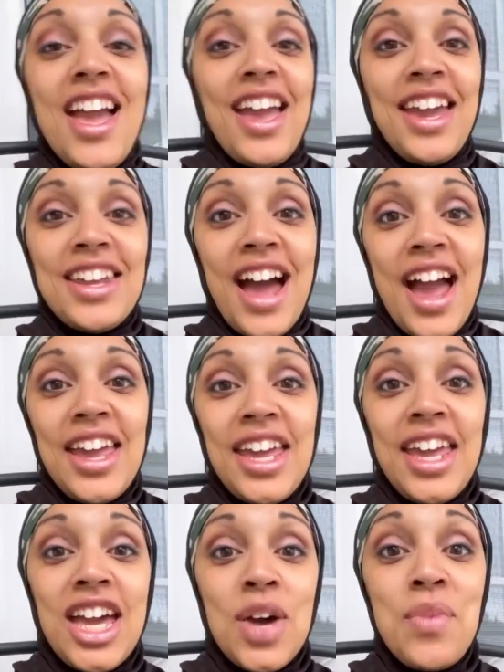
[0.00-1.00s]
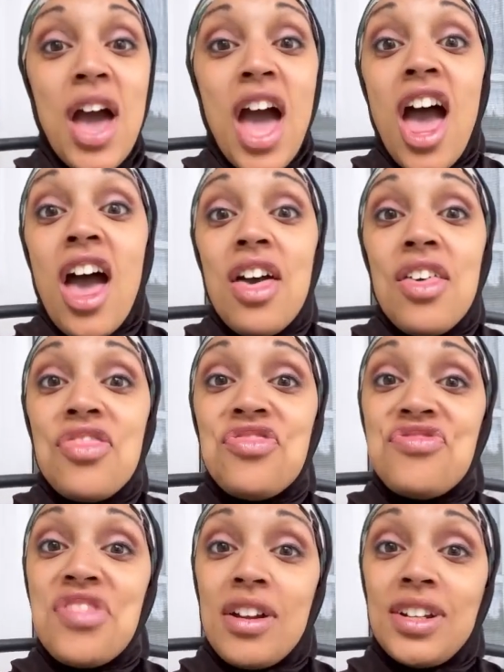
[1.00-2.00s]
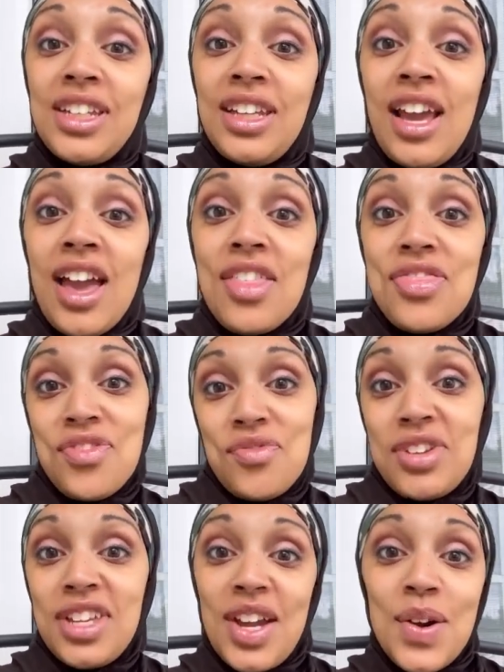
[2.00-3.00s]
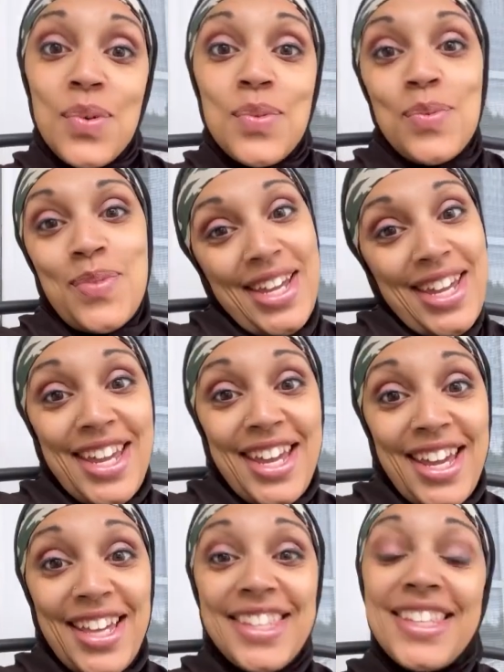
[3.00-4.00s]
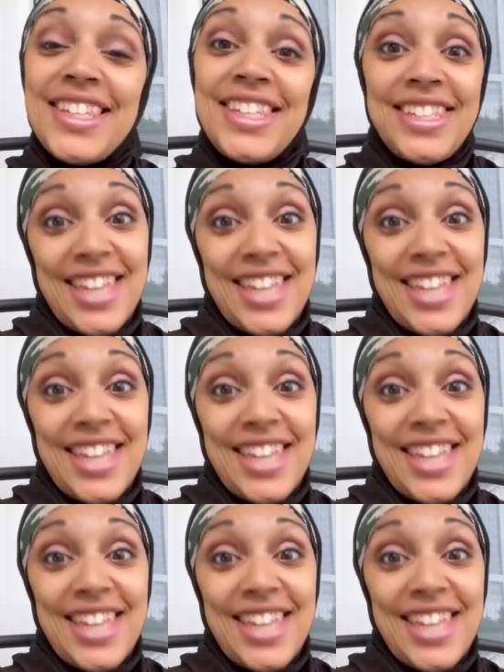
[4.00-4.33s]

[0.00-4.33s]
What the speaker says: and I am 33 weeks.